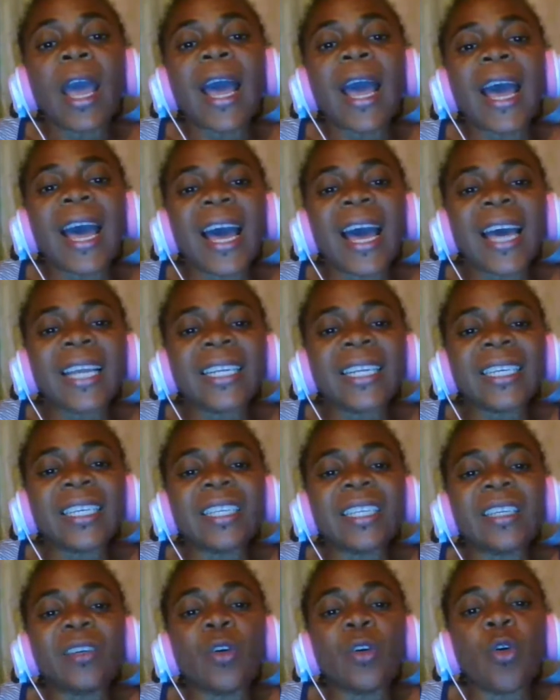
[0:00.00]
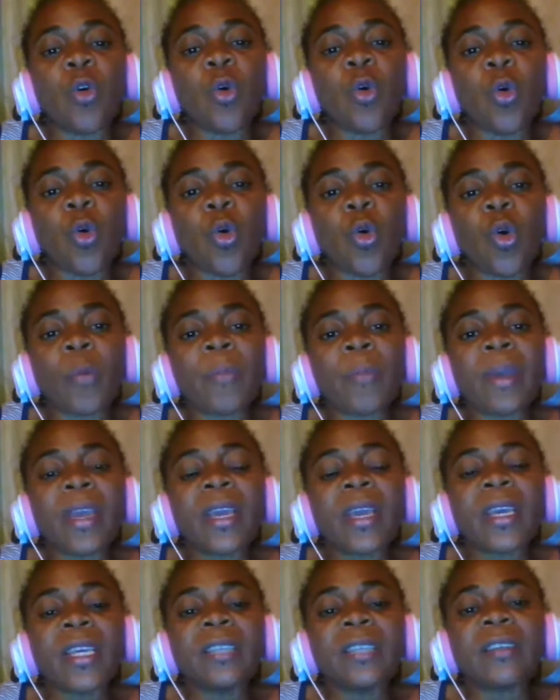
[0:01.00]
and the home
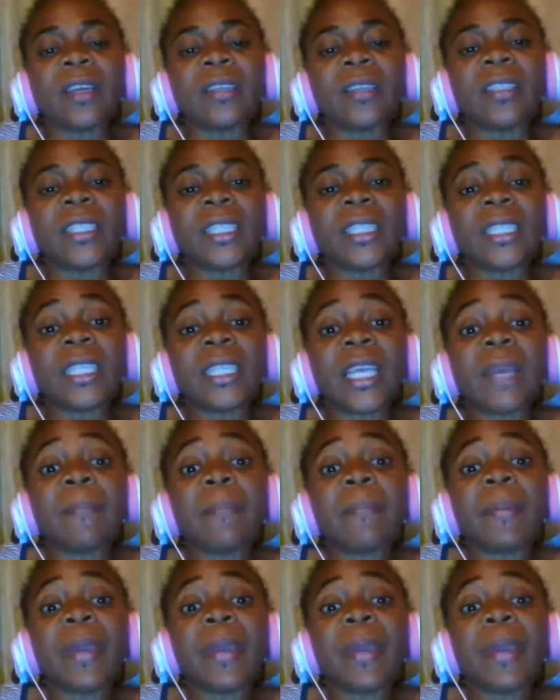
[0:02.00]
is on the same